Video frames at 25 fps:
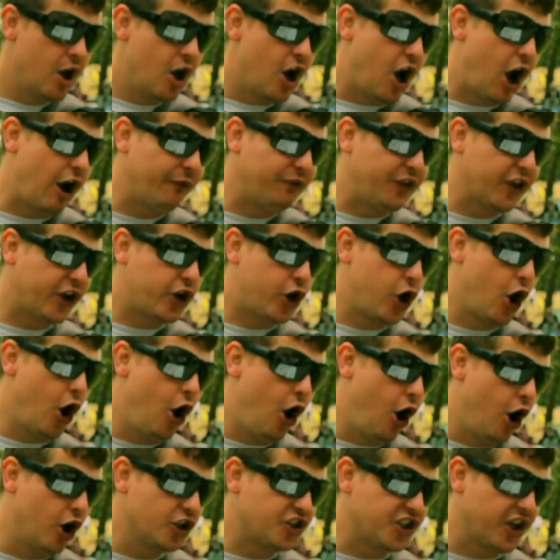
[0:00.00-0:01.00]
of the
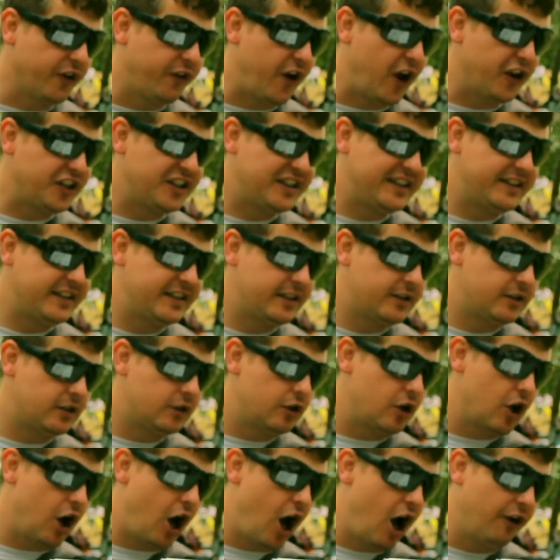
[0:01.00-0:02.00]
cause of
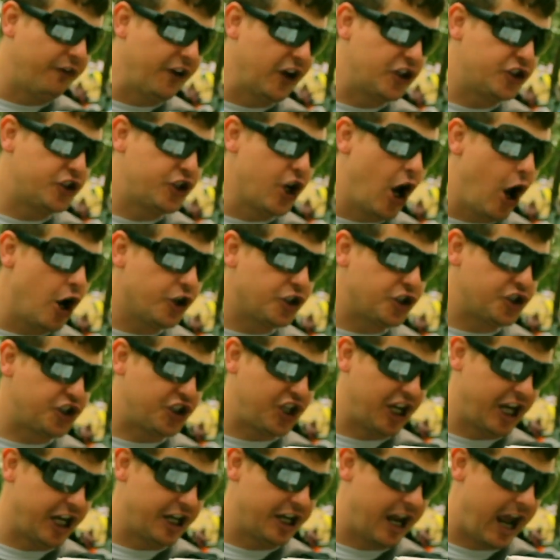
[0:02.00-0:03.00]
a Dutch
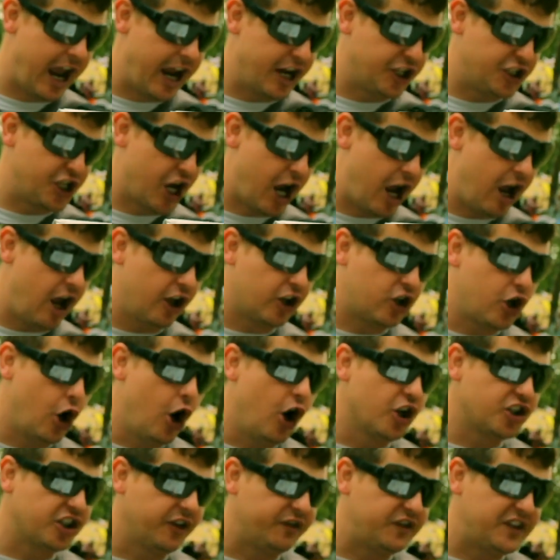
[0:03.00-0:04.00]
teenager,
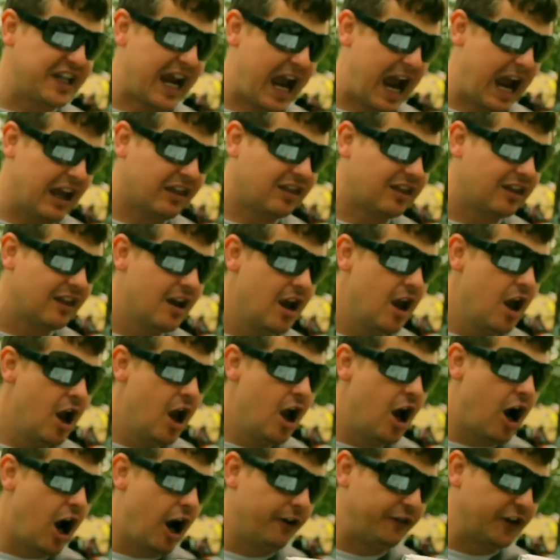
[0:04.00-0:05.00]
cause of death
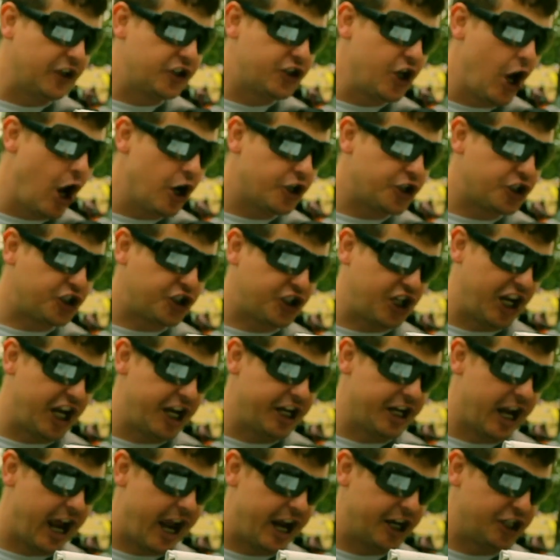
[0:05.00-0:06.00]
of a Dutch
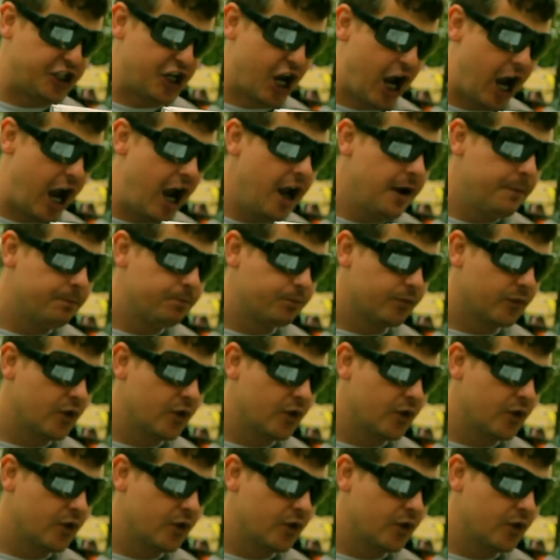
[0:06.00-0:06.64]
teenager,